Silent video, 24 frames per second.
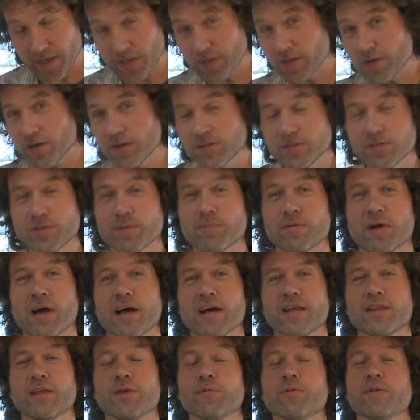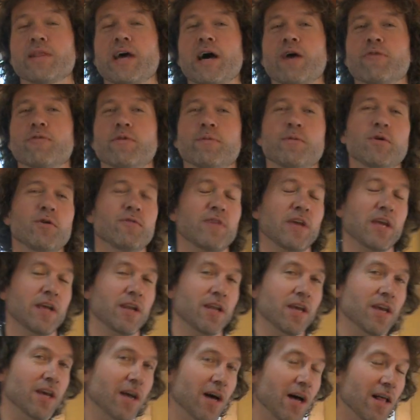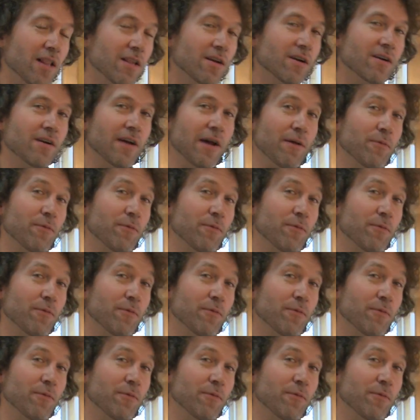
It cooks the broccoli without removing any color